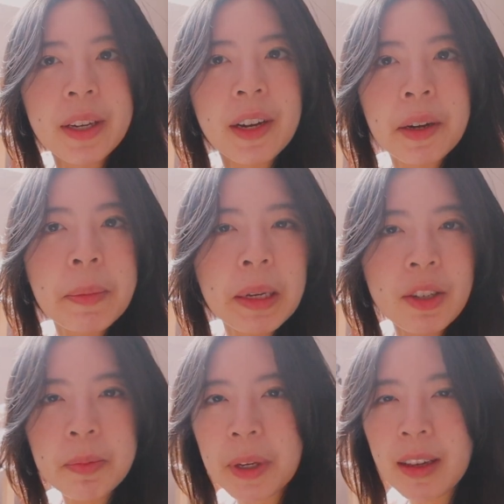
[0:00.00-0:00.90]
here might
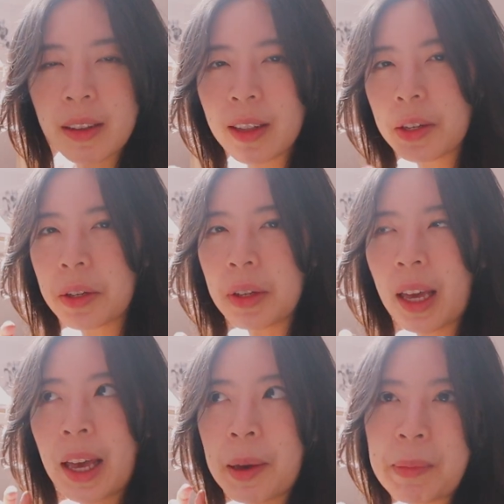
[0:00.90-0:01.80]
just be a little
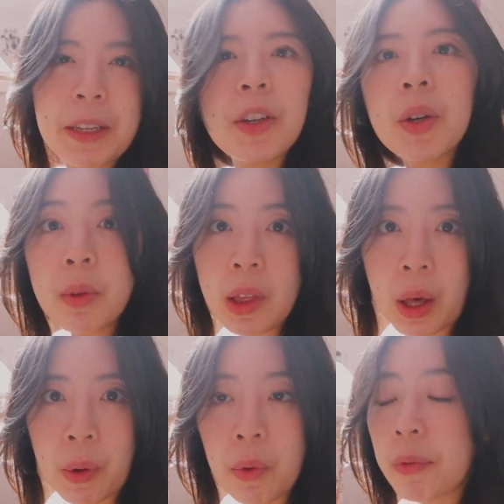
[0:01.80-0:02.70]
bit too
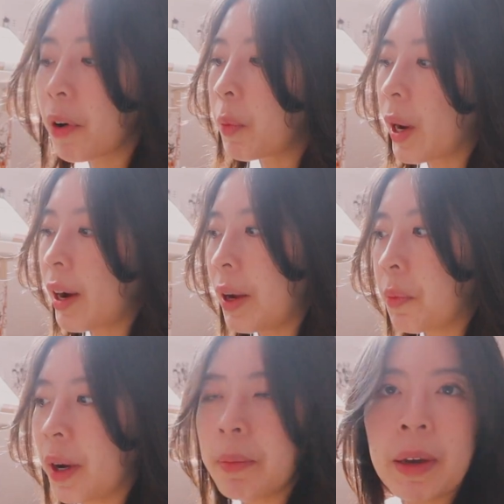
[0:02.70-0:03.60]
low for where I
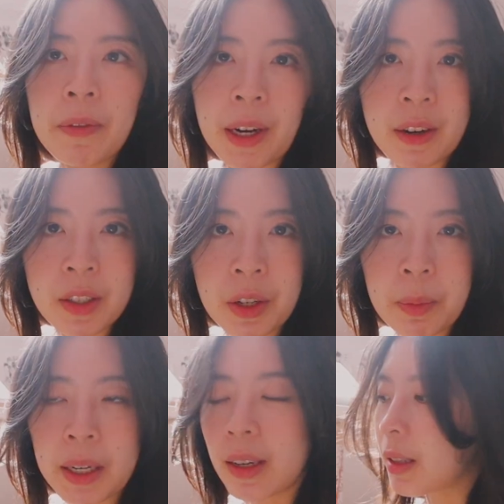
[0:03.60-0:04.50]
want my figures to
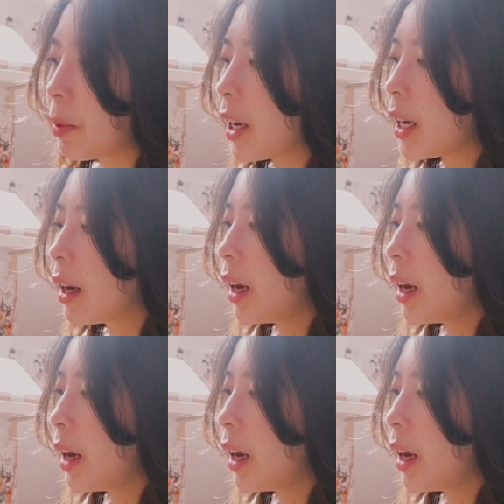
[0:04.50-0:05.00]
be displayed.